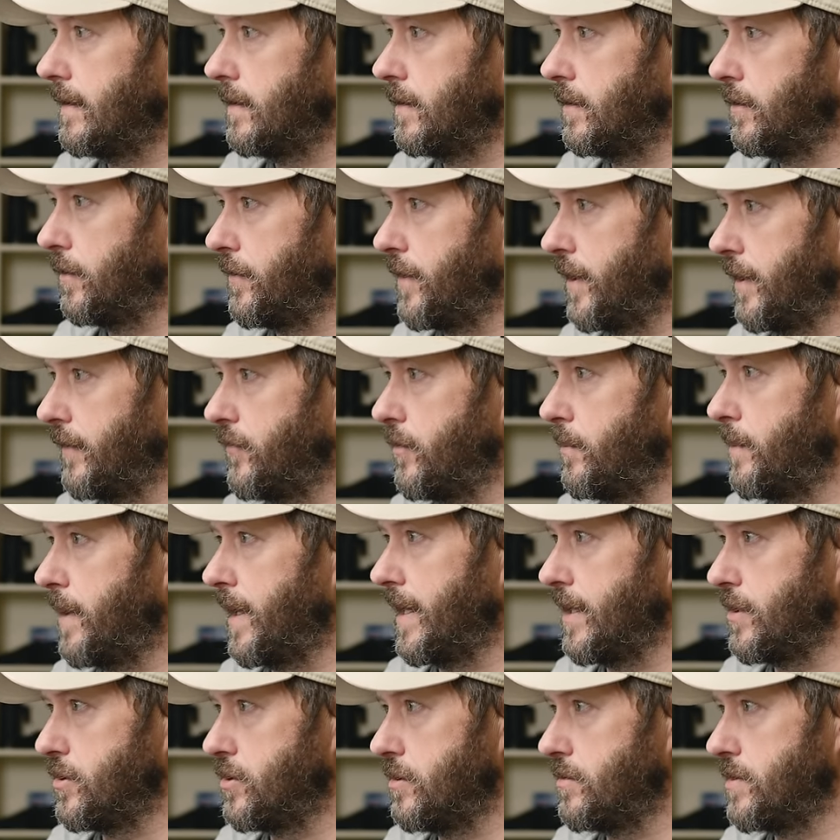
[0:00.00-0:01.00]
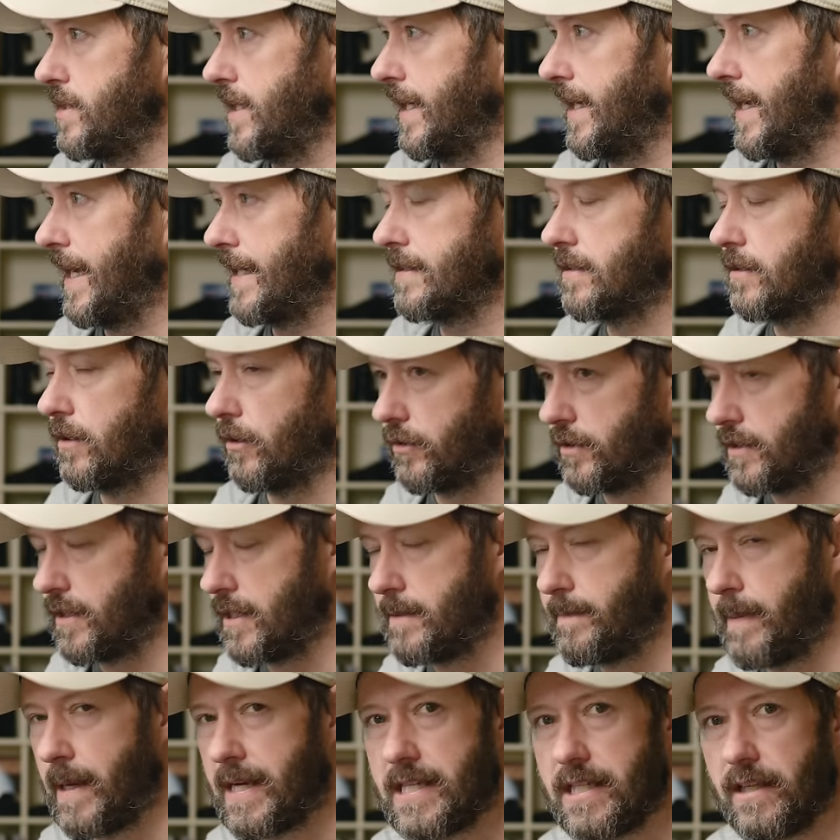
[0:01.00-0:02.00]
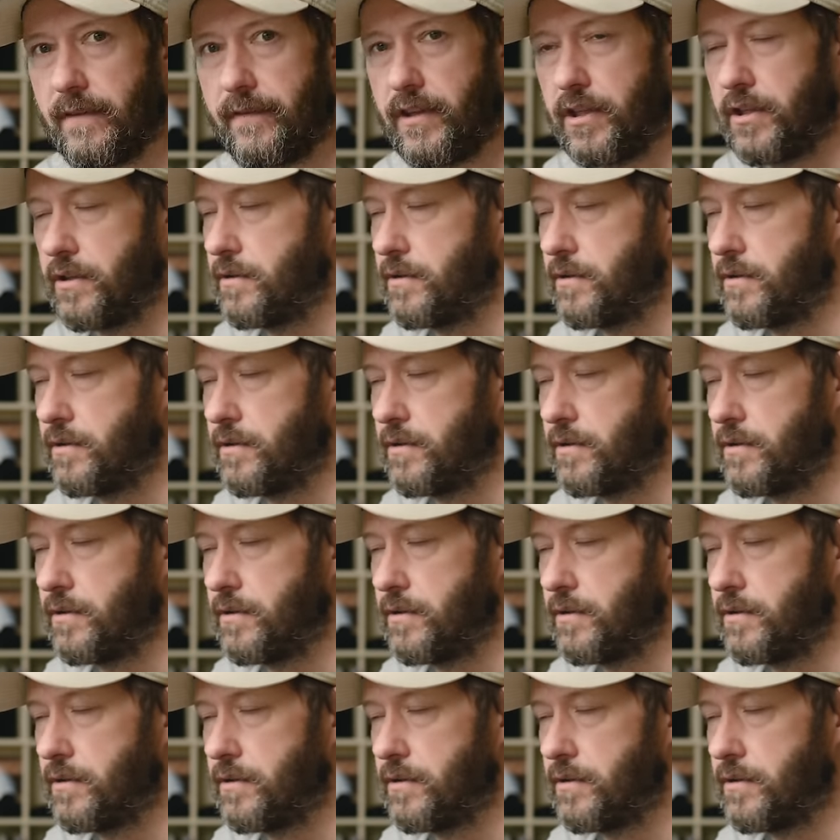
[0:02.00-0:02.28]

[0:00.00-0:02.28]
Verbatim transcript: good thing for me is using catalogs, especially for